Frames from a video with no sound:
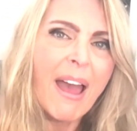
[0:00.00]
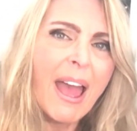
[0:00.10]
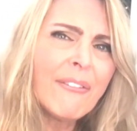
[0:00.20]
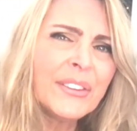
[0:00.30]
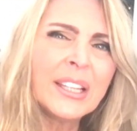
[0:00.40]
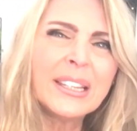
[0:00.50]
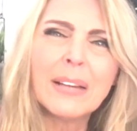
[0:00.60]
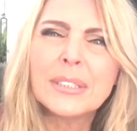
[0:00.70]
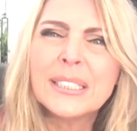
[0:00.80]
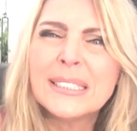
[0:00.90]
everything
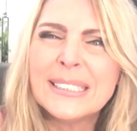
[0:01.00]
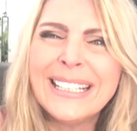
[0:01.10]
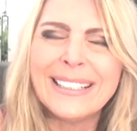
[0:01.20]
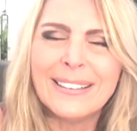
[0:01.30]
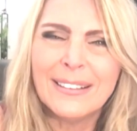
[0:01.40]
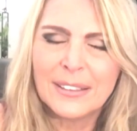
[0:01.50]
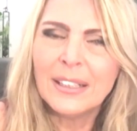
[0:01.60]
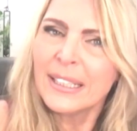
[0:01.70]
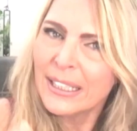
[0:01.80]
that we see, yeah,